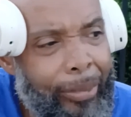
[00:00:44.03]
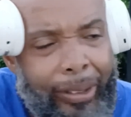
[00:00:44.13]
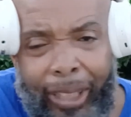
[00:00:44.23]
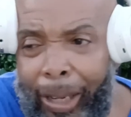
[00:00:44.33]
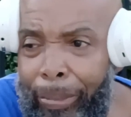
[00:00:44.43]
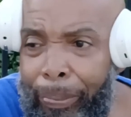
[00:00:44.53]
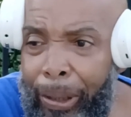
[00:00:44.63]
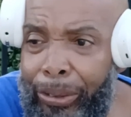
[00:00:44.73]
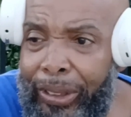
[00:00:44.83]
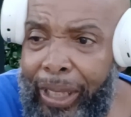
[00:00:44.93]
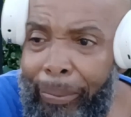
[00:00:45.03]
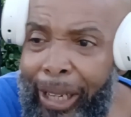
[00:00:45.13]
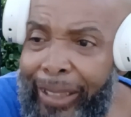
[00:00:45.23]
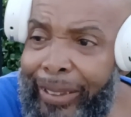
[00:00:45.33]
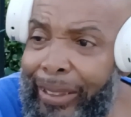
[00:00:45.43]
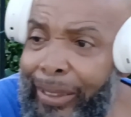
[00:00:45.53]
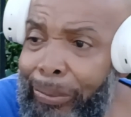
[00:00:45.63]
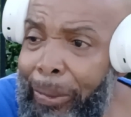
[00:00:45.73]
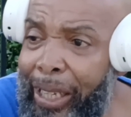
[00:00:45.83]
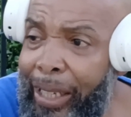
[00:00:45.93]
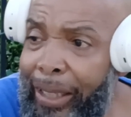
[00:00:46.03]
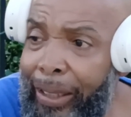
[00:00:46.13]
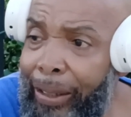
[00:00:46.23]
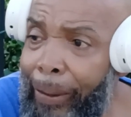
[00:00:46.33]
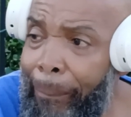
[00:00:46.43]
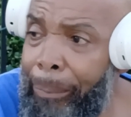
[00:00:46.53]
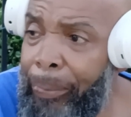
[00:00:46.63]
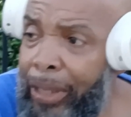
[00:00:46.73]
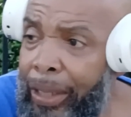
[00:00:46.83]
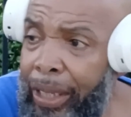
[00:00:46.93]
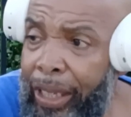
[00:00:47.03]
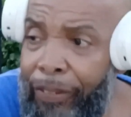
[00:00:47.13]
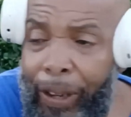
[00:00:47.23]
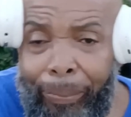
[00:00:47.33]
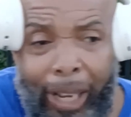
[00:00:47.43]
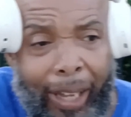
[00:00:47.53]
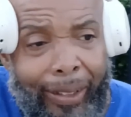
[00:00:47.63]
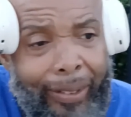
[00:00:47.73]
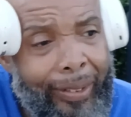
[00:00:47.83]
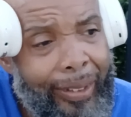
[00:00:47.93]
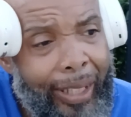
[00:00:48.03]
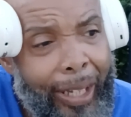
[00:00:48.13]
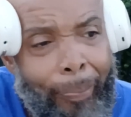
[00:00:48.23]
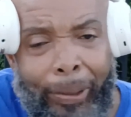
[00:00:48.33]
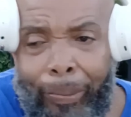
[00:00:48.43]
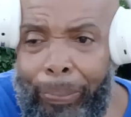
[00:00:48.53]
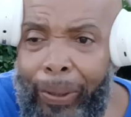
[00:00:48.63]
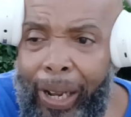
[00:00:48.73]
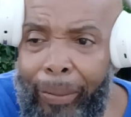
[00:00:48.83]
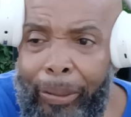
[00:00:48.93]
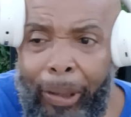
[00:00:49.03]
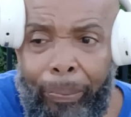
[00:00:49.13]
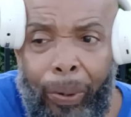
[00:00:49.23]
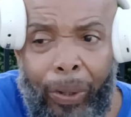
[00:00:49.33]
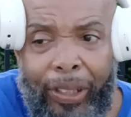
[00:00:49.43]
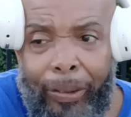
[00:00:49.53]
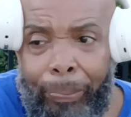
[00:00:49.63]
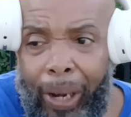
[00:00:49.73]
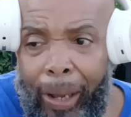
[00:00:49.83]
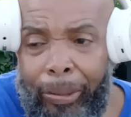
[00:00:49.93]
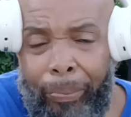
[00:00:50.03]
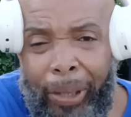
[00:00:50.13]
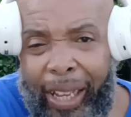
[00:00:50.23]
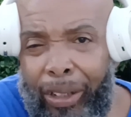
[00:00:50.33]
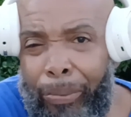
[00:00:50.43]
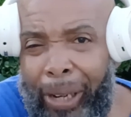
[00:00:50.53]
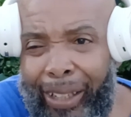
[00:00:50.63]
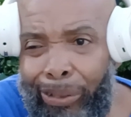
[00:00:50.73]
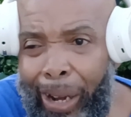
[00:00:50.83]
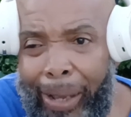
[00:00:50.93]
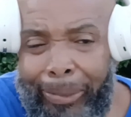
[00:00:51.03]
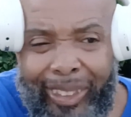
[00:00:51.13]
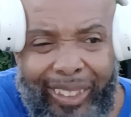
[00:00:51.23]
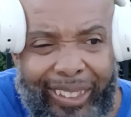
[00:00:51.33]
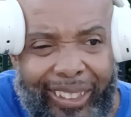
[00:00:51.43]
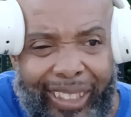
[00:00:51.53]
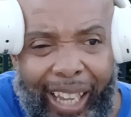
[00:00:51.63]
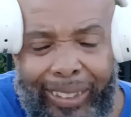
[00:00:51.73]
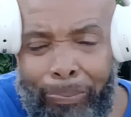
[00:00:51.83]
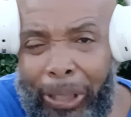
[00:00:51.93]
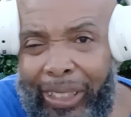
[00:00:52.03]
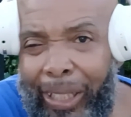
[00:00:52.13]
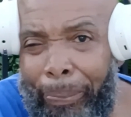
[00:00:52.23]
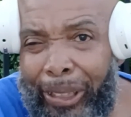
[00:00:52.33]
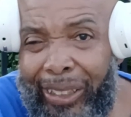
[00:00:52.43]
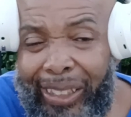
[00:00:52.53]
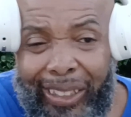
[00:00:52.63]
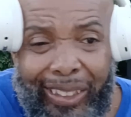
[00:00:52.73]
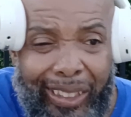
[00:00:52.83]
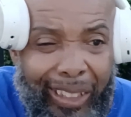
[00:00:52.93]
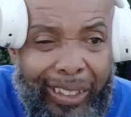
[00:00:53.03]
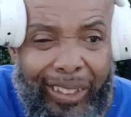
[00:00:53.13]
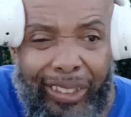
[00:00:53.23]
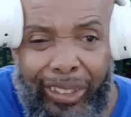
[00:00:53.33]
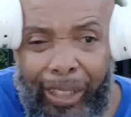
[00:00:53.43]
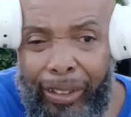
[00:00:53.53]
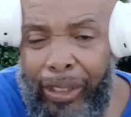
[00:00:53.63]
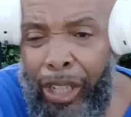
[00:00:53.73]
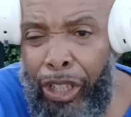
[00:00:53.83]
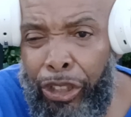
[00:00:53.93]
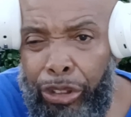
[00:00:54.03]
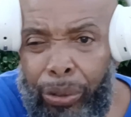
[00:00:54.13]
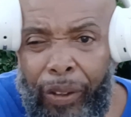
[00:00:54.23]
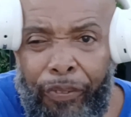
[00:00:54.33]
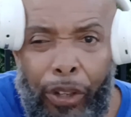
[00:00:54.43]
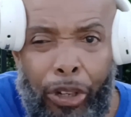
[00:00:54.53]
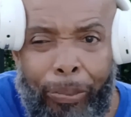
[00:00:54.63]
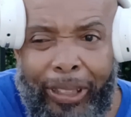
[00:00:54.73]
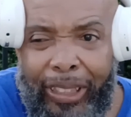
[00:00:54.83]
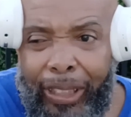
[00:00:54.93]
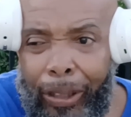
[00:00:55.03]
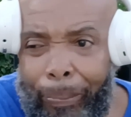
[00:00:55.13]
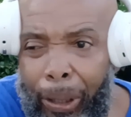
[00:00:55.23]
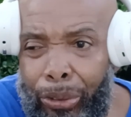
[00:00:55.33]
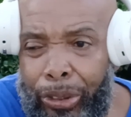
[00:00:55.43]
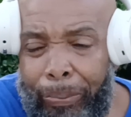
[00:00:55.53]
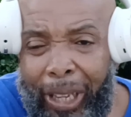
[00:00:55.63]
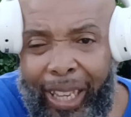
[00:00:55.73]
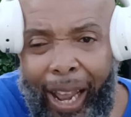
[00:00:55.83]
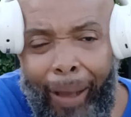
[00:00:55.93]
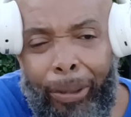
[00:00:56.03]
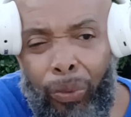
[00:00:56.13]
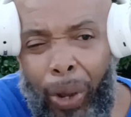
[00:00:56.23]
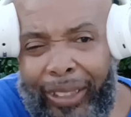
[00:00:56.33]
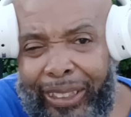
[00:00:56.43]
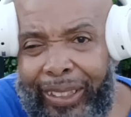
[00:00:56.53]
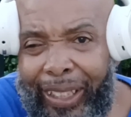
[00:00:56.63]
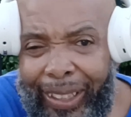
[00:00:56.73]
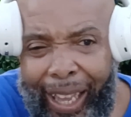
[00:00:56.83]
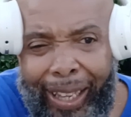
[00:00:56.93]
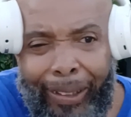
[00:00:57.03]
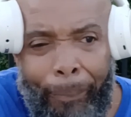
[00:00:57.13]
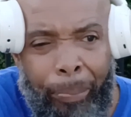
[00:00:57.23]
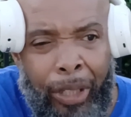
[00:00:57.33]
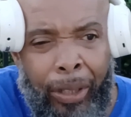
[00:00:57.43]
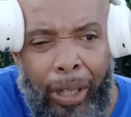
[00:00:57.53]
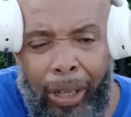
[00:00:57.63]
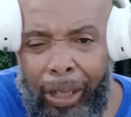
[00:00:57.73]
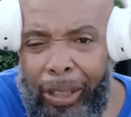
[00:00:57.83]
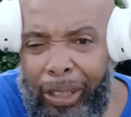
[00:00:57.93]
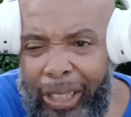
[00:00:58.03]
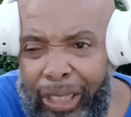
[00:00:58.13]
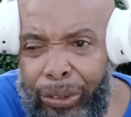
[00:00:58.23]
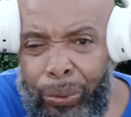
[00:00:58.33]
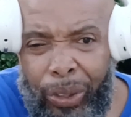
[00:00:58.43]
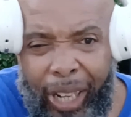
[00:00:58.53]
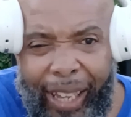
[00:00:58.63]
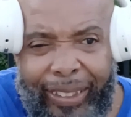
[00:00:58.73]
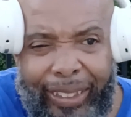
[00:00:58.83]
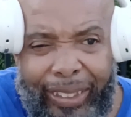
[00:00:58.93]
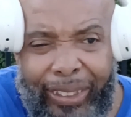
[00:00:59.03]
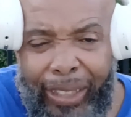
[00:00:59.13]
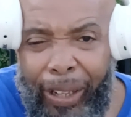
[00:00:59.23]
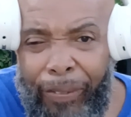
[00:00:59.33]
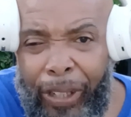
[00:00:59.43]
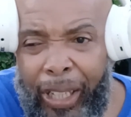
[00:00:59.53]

the type of person. I'm like this, man. If I'm not helping the problem, I'm part of the problem. Black on black crime is just not picking up a gun and killing each other. You could verbally kill a person, man. I've been watching a lot of Israelites and stuff,